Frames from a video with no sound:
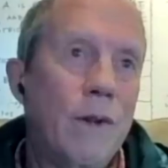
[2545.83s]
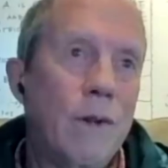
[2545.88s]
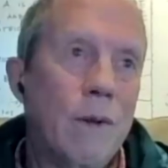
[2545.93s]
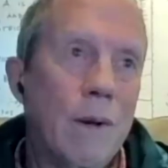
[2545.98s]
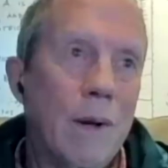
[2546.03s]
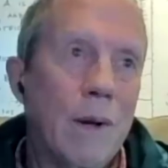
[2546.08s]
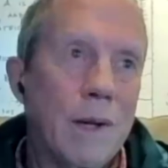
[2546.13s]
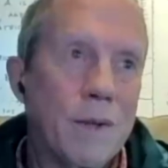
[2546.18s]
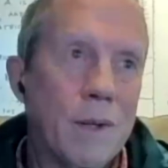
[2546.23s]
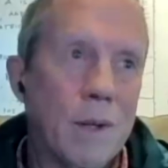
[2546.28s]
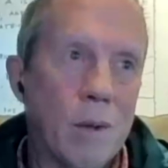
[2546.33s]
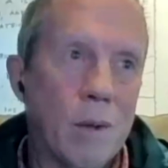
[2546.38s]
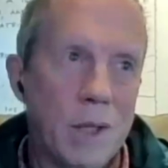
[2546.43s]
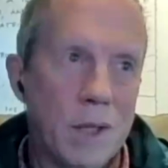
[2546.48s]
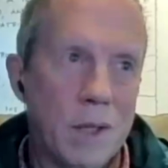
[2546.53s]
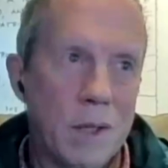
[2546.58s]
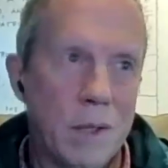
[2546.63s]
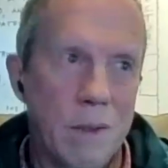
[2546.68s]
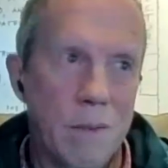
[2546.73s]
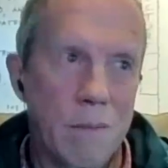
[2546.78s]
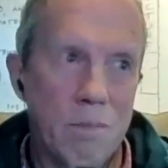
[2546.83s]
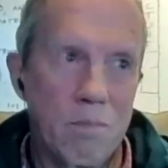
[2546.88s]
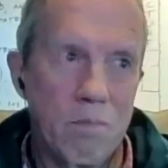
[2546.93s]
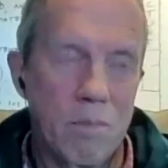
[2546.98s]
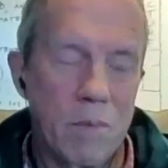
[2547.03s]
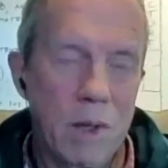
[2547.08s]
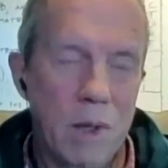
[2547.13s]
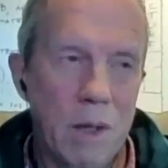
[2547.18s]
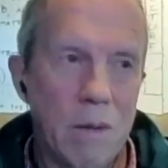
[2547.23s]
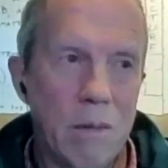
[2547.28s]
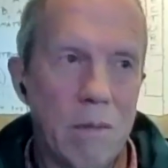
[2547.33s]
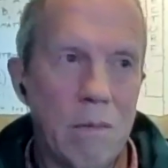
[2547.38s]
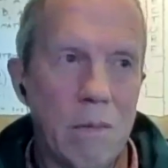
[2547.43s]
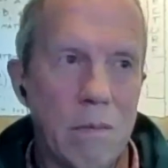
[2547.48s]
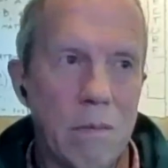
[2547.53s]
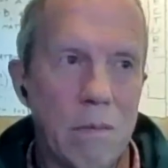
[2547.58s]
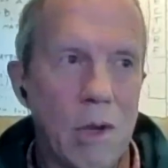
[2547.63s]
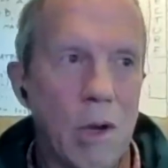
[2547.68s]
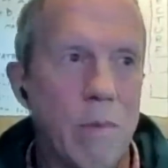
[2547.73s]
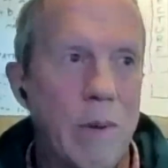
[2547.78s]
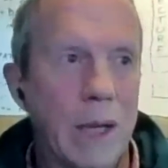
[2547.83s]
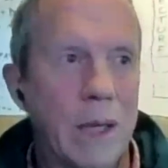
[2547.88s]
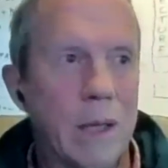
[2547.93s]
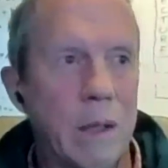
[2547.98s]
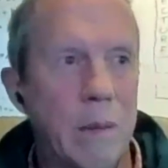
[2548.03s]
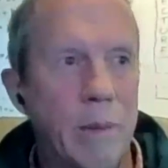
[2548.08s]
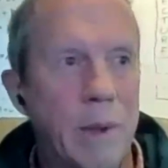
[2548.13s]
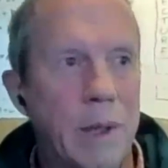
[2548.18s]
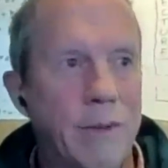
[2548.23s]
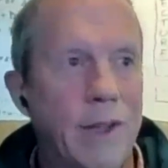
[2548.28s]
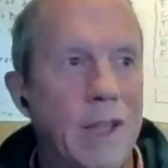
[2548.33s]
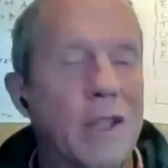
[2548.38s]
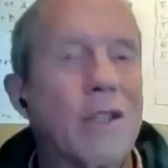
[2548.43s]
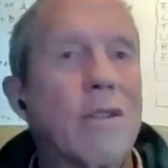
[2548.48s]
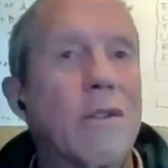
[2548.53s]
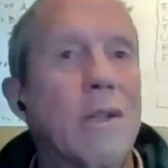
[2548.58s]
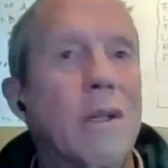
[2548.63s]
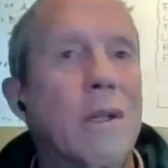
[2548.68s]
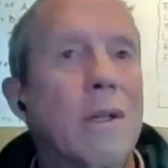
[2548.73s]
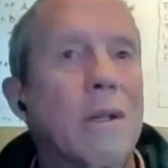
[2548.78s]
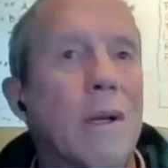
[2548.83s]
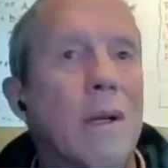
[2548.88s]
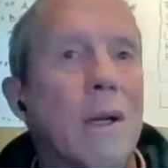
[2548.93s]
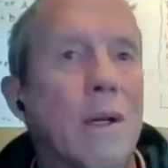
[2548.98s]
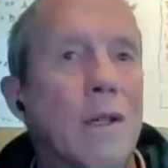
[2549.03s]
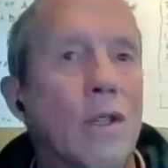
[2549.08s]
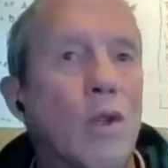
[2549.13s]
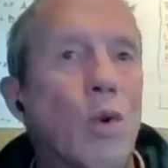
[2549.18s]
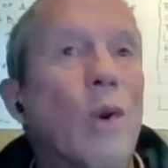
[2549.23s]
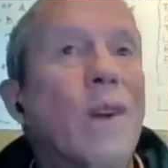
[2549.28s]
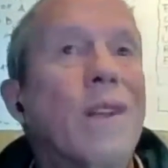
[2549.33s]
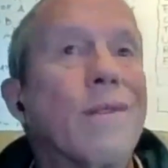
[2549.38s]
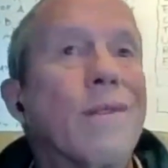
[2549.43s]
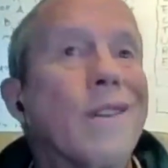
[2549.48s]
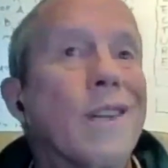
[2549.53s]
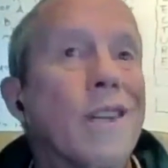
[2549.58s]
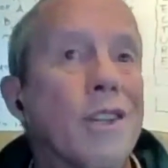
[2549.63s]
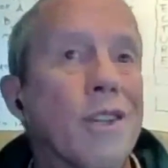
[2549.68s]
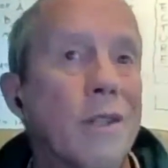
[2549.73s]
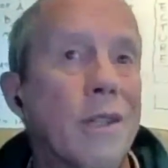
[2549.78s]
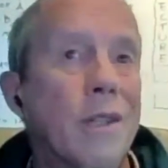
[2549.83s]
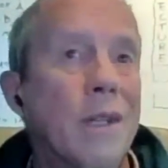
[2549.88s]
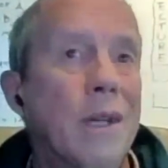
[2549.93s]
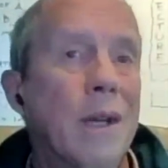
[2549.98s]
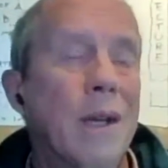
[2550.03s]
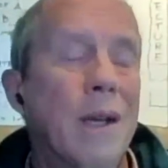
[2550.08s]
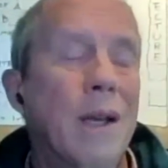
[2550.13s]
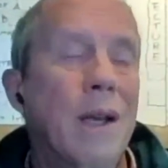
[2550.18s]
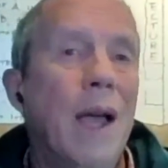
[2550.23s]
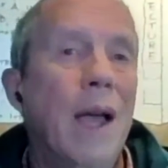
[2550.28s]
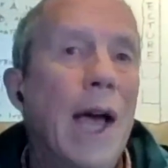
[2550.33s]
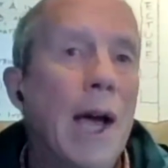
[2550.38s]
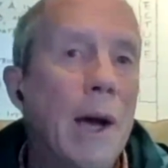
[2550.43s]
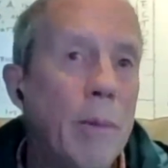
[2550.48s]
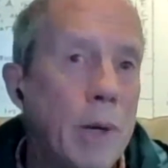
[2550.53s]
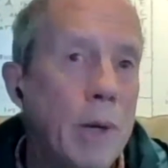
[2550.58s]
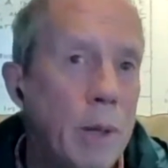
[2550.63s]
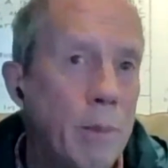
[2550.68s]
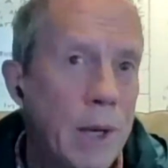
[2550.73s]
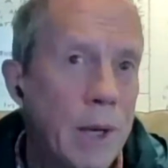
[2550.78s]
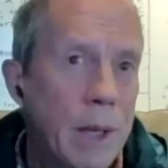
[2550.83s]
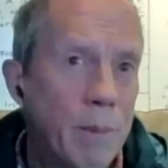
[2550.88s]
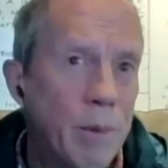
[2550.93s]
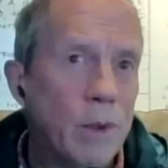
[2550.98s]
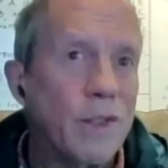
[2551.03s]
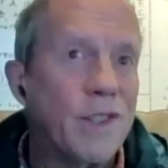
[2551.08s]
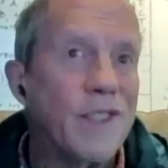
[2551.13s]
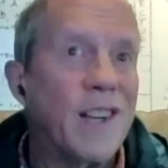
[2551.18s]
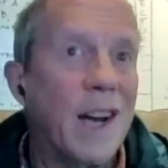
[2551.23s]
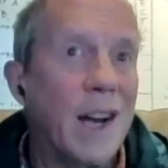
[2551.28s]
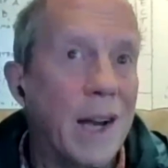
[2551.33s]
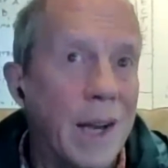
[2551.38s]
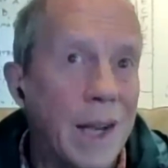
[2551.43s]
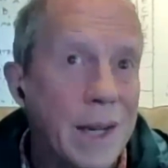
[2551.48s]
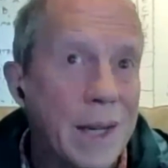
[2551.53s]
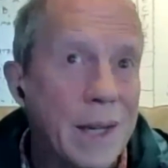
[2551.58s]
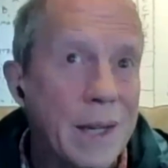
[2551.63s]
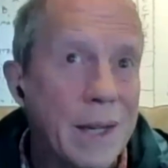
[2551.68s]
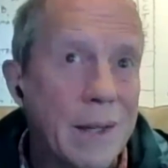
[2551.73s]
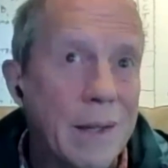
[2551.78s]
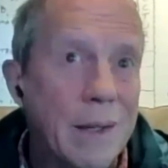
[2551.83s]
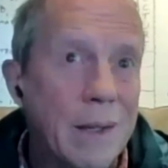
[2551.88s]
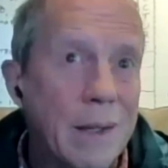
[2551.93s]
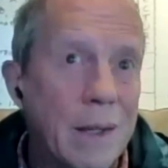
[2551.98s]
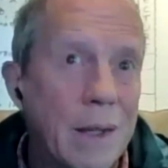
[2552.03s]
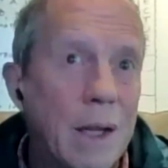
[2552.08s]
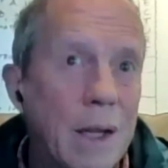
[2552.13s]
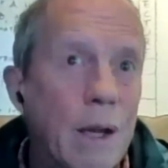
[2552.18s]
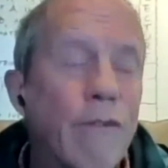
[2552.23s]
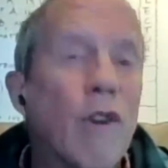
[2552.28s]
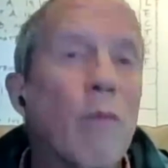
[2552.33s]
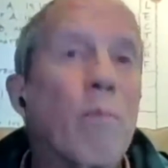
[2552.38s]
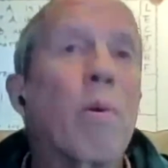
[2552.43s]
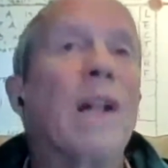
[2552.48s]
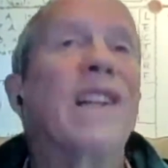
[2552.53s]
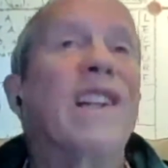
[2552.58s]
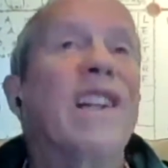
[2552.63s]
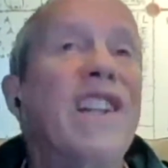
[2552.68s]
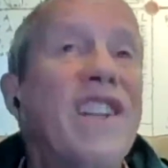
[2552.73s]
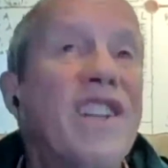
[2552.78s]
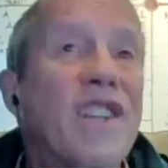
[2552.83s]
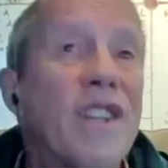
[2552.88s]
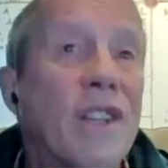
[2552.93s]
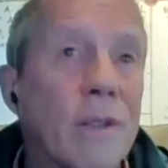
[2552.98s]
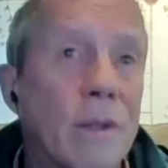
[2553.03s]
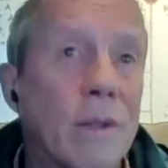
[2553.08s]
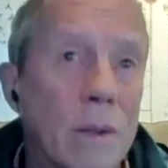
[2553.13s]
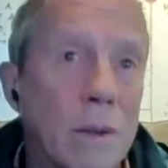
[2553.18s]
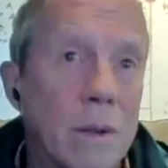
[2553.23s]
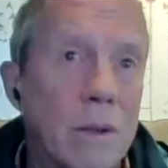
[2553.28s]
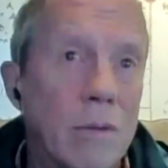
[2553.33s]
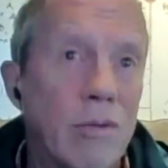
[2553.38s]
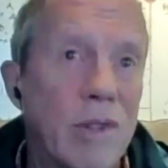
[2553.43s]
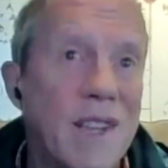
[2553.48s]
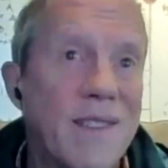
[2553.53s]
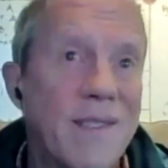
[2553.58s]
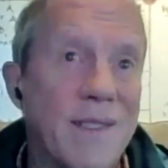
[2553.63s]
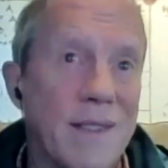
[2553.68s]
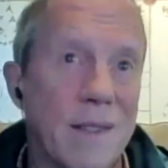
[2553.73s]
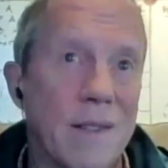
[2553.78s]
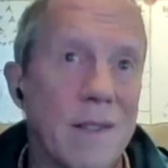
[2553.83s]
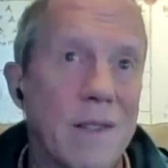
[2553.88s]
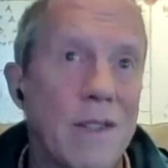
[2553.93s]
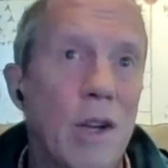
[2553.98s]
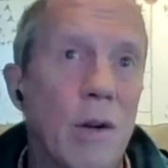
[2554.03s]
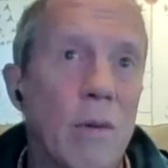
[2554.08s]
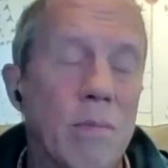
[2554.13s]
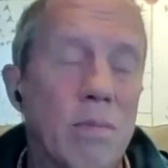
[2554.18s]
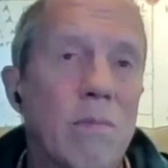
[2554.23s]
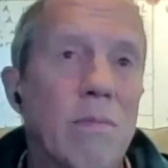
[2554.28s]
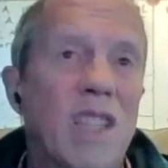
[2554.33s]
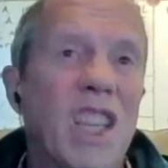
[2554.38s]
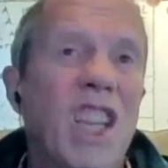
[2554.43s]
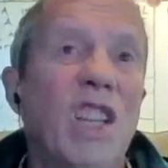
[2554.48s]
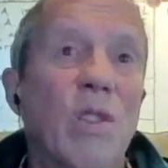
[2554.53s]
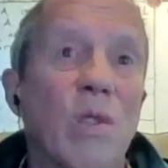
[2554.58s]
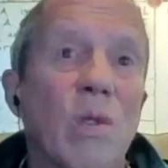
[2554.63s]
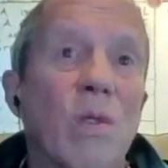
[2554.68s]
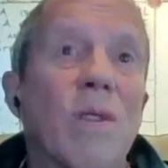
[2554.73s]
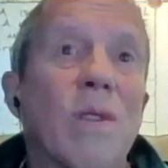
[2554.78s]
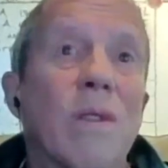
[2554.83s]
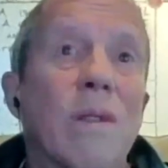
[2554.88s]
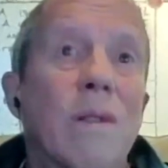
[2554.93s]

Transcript: you ask the question, eh, go back in a bit of history, uh, 20th century, how many people died for political reasons? You know, killed